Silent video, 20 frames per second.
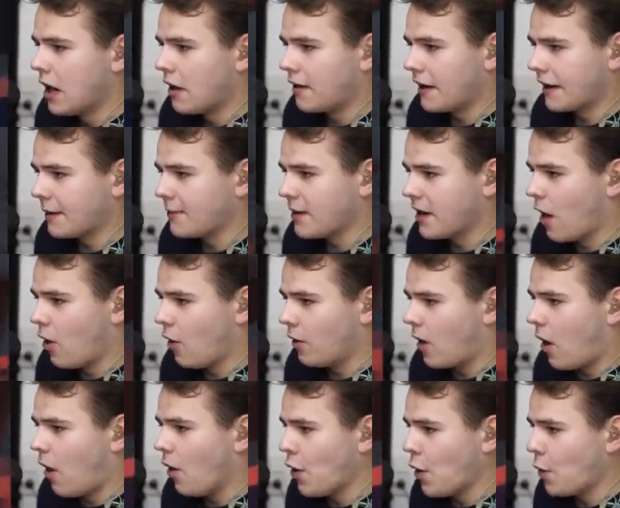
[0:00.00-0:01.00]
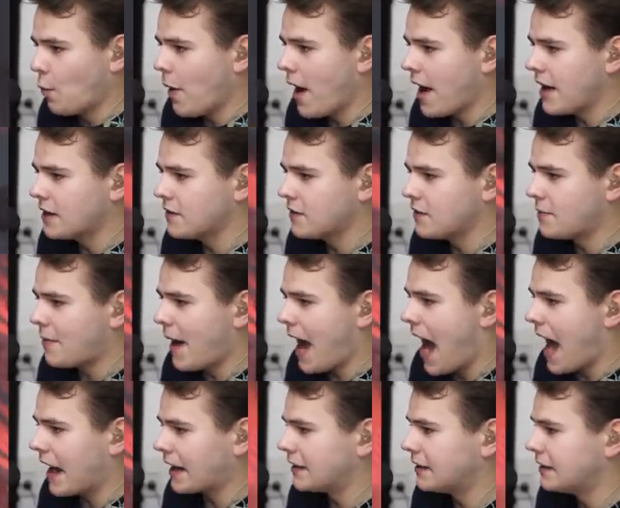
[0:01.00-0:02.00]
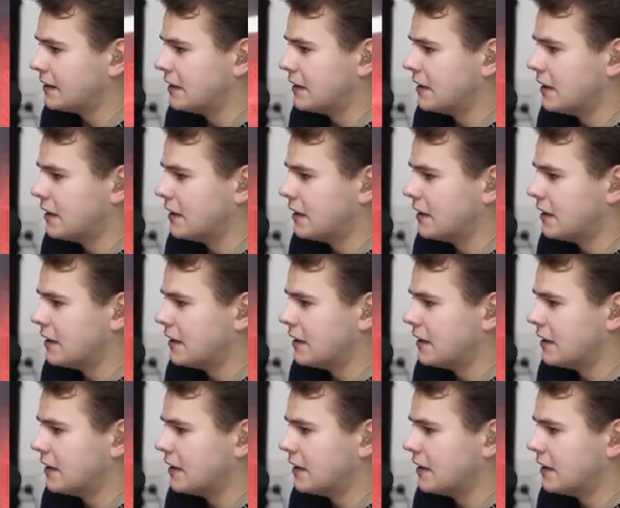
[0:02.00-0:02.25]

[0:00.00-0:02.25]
All right, can we go all the way into the back?